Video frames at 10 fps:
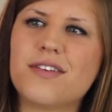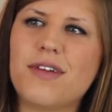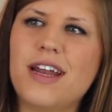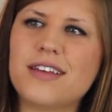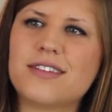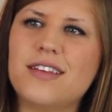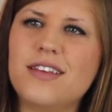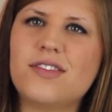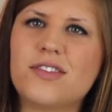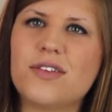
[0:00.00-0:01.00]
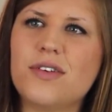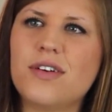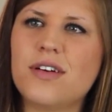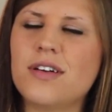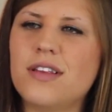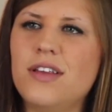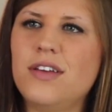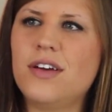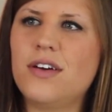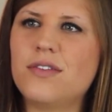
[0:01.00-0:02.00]
right next to this store, and then
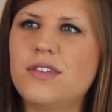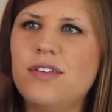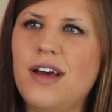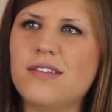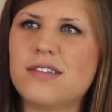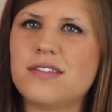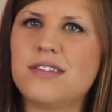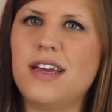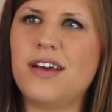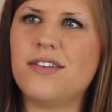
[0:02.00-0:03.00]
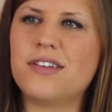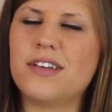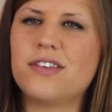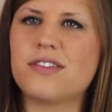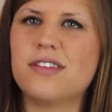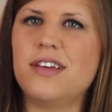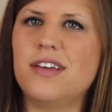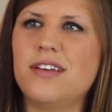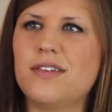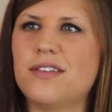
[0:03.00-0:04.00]
you go 2 houses down and you'll
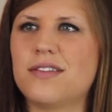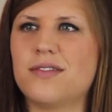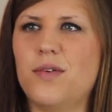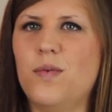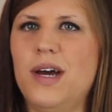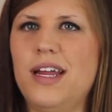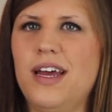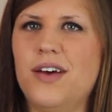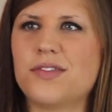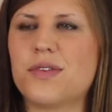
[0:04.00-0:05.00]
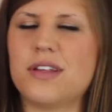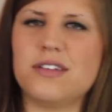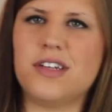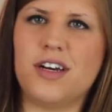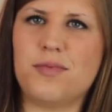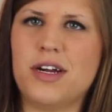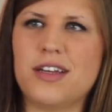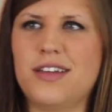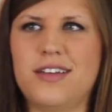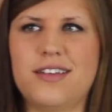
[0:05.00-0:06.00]
see a white house with a little dog
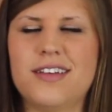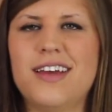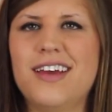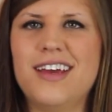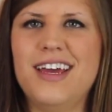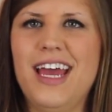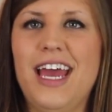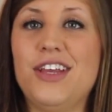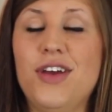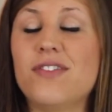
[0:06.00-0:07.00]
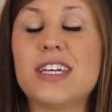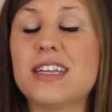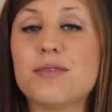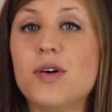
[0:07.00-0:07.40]
barking. And you have to get the